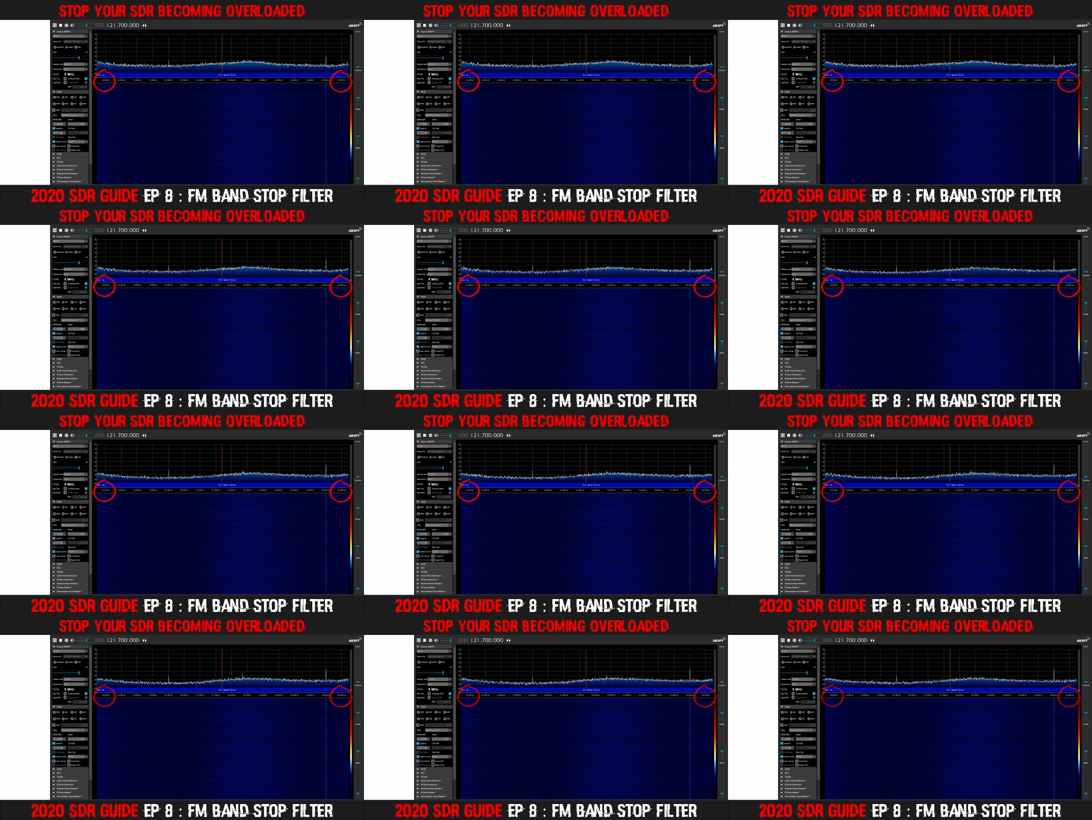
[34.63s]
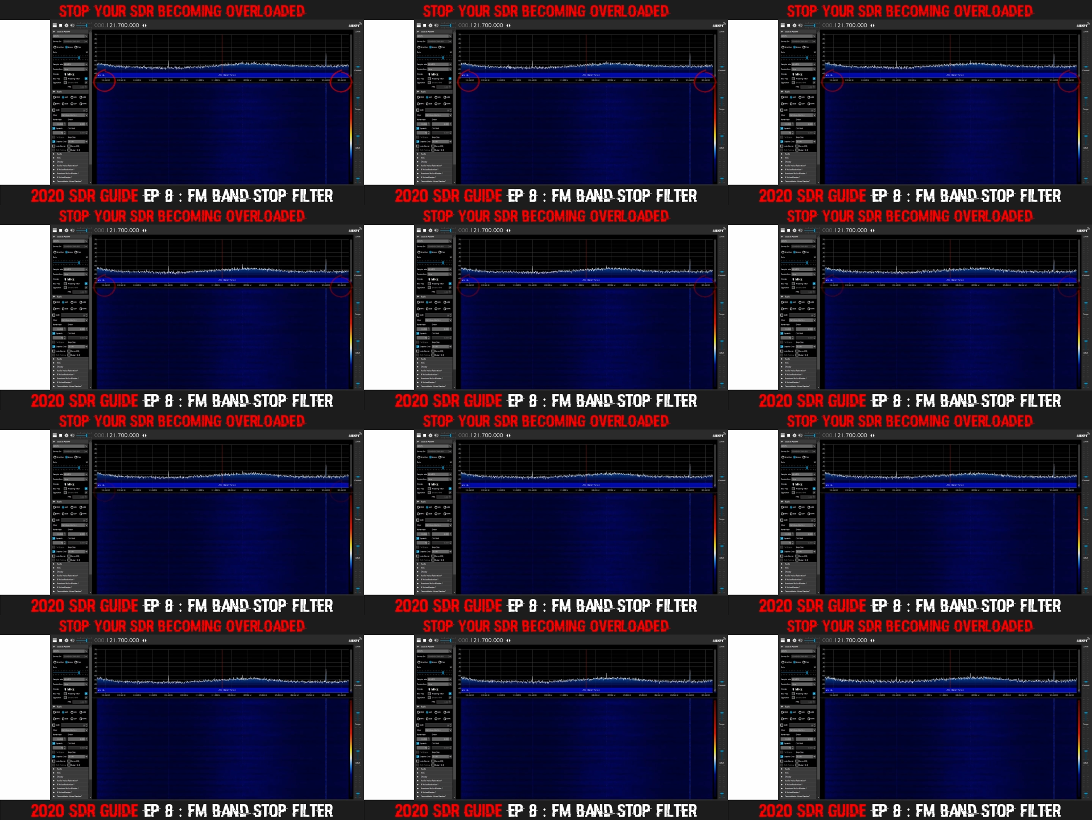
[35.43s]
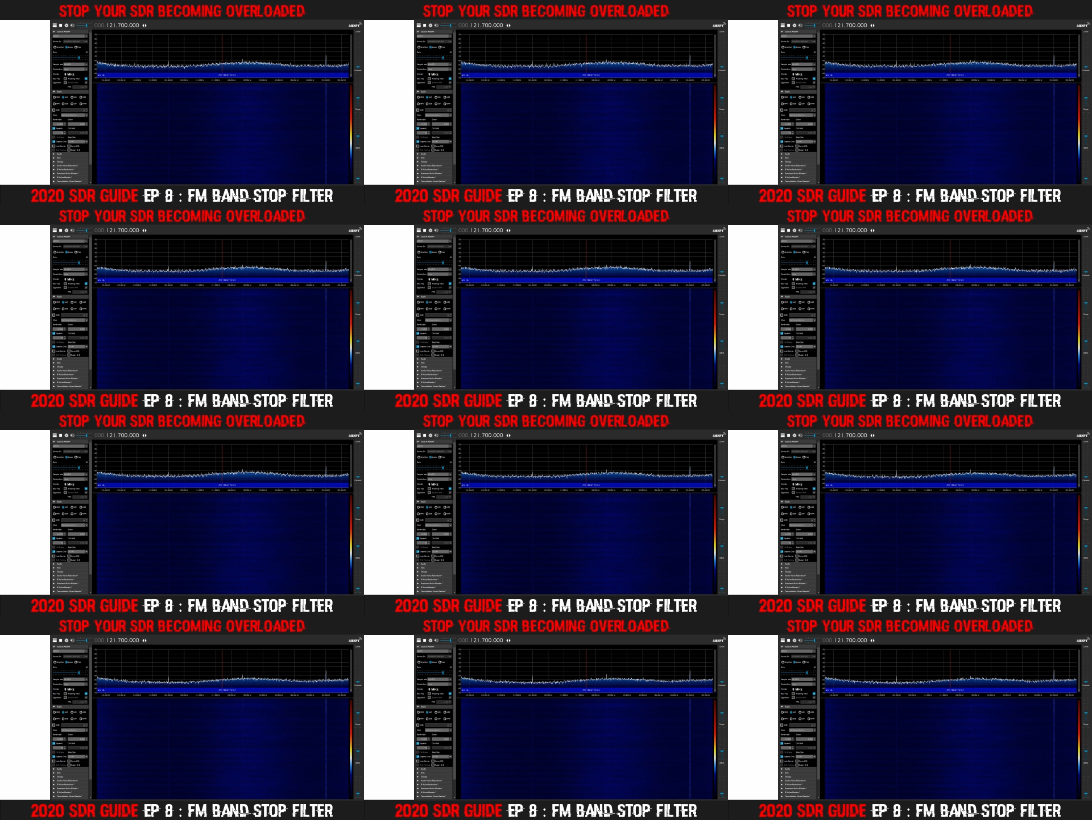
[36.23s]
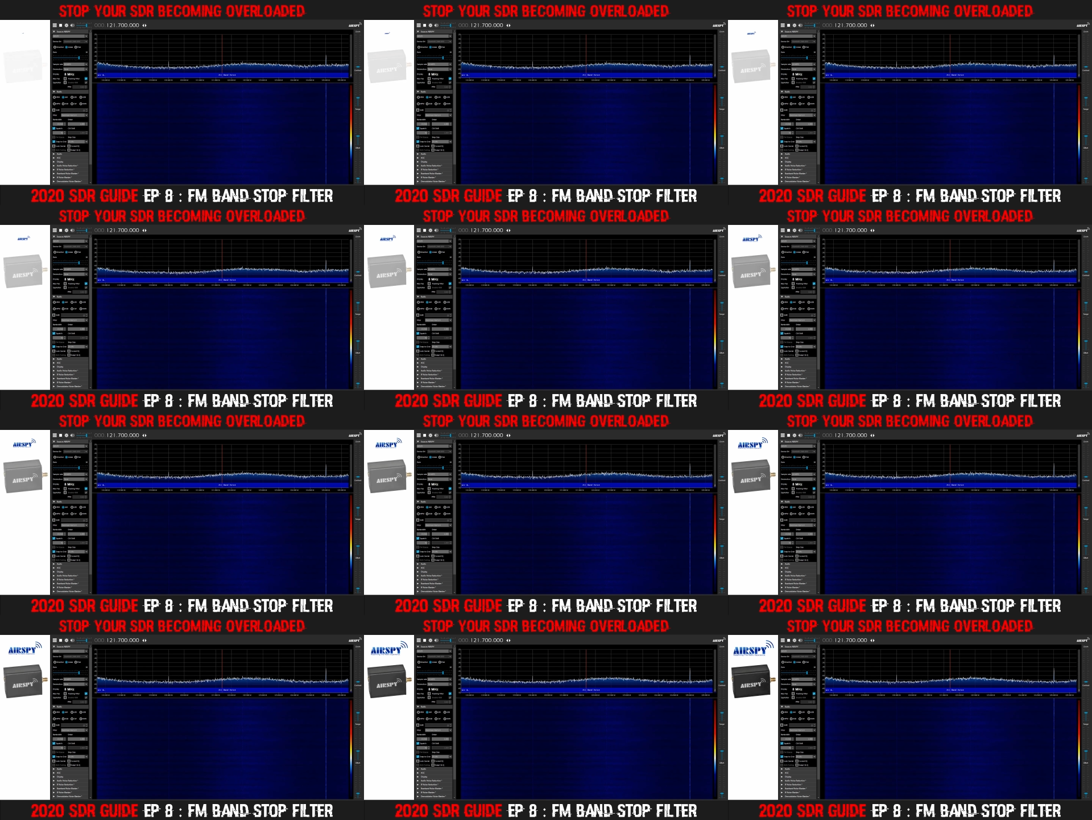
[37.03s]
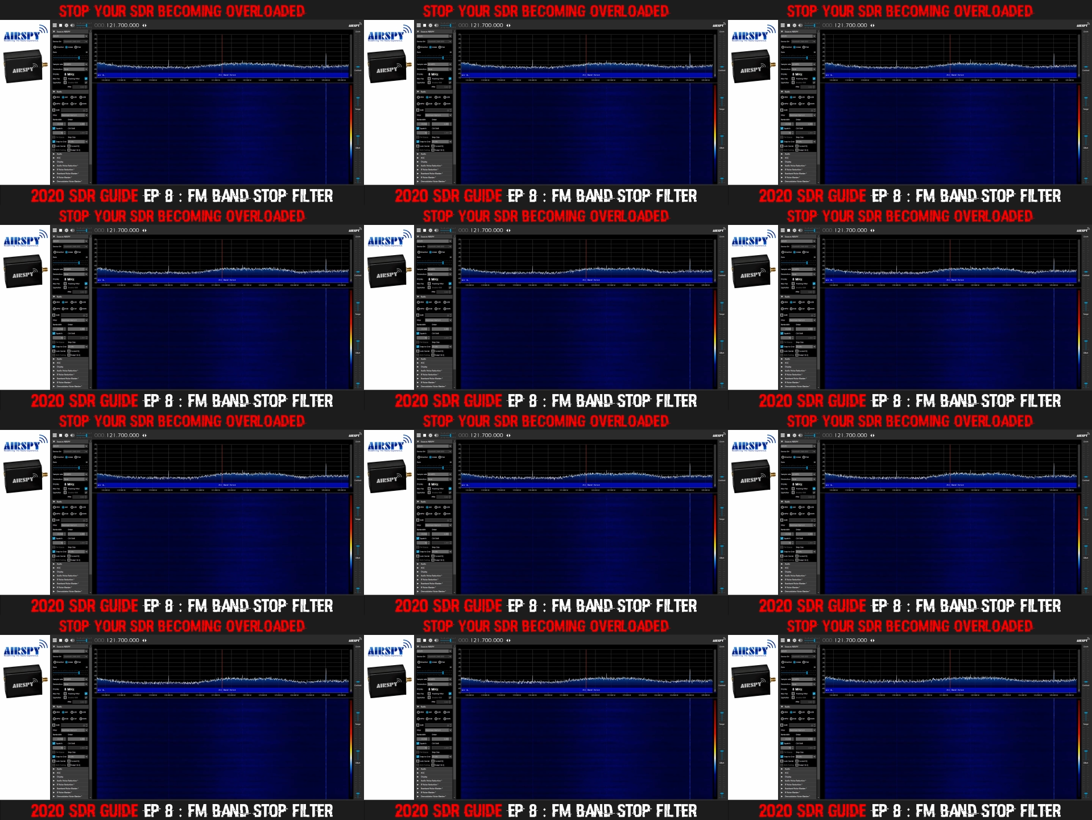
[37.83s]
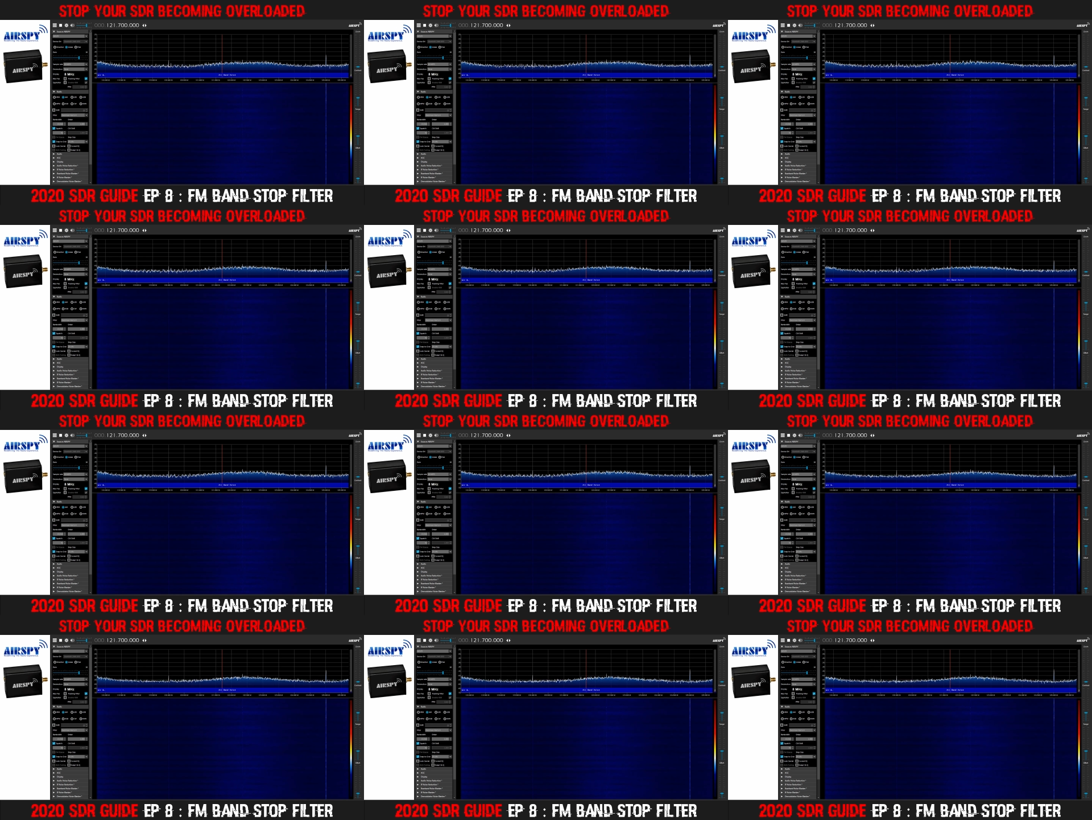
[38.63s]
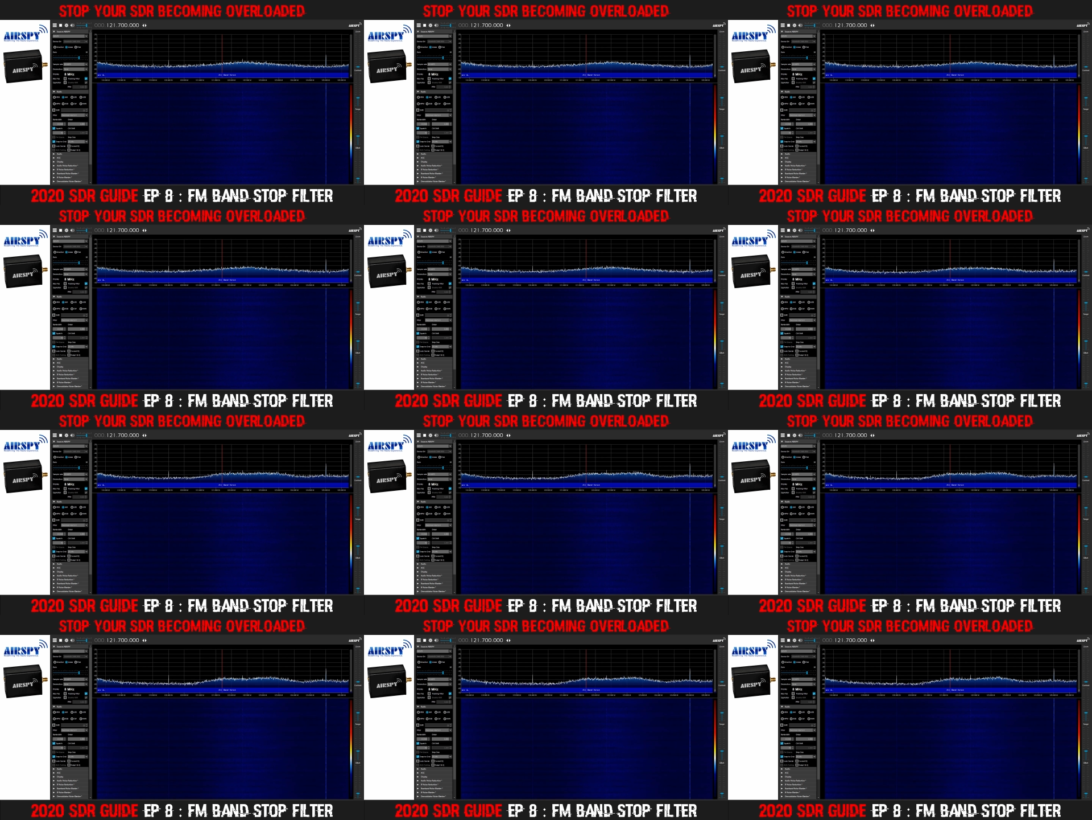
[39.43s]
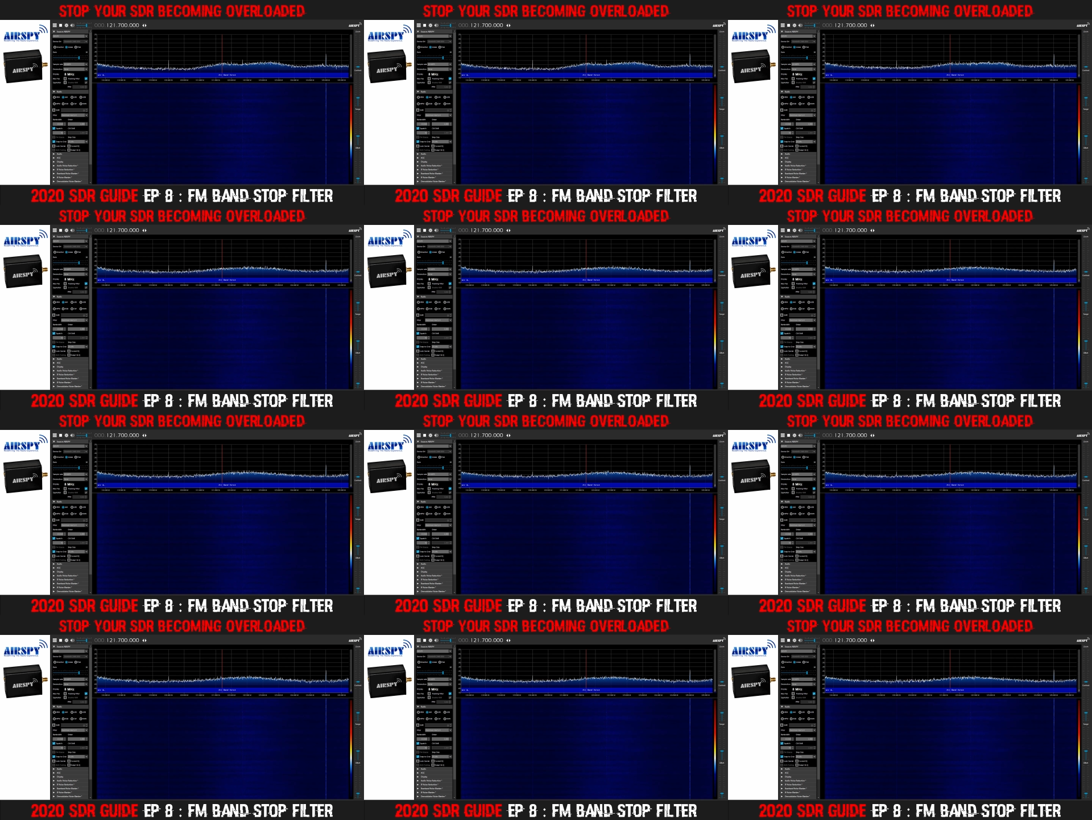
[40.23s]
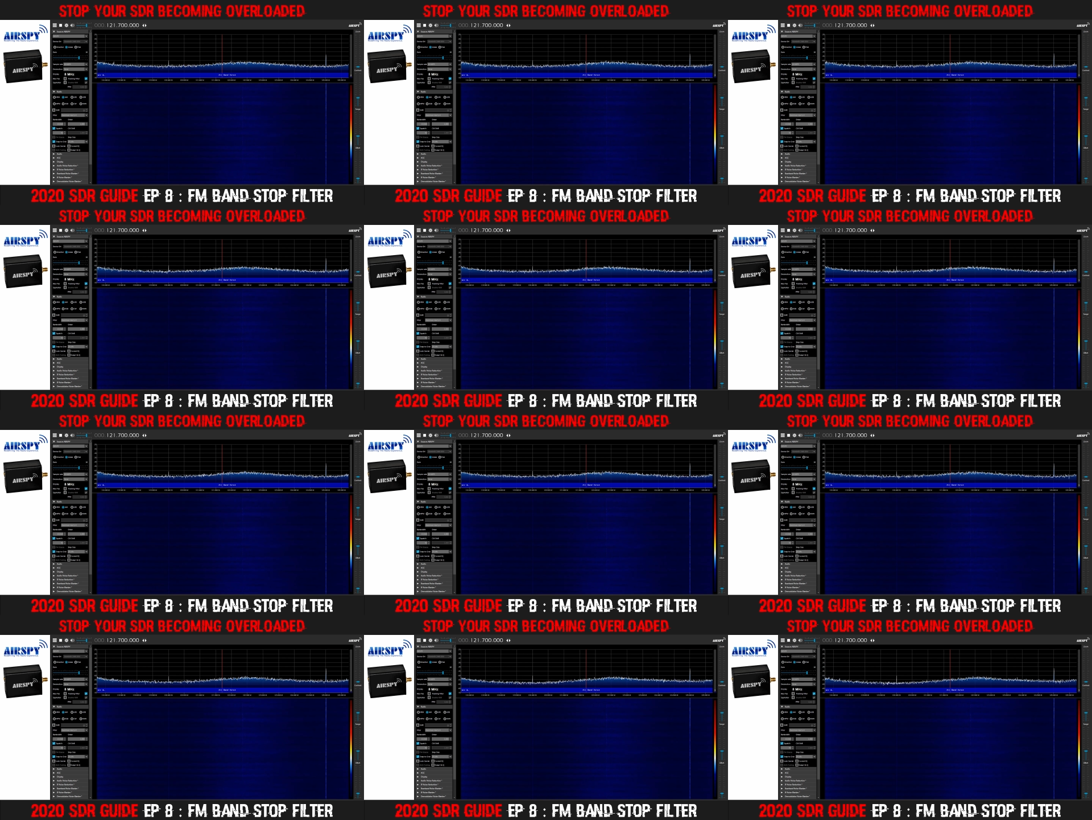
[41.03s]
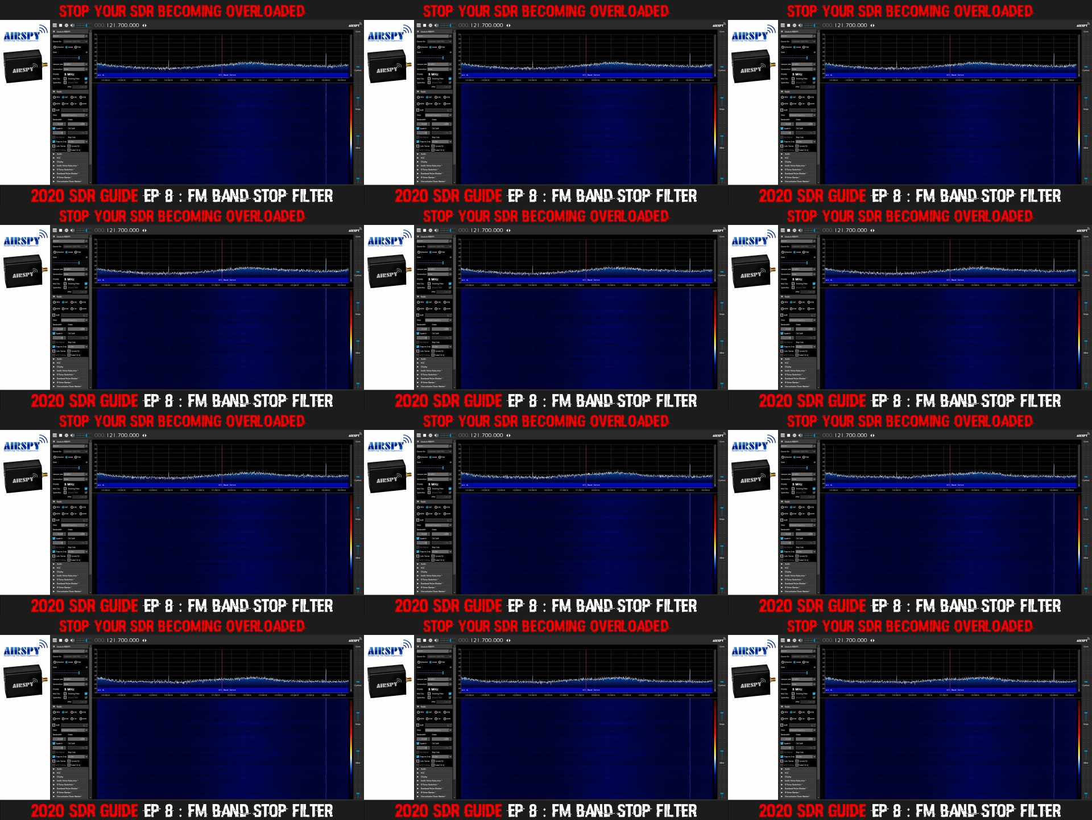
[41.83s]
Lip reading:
[unreadable: no face in view]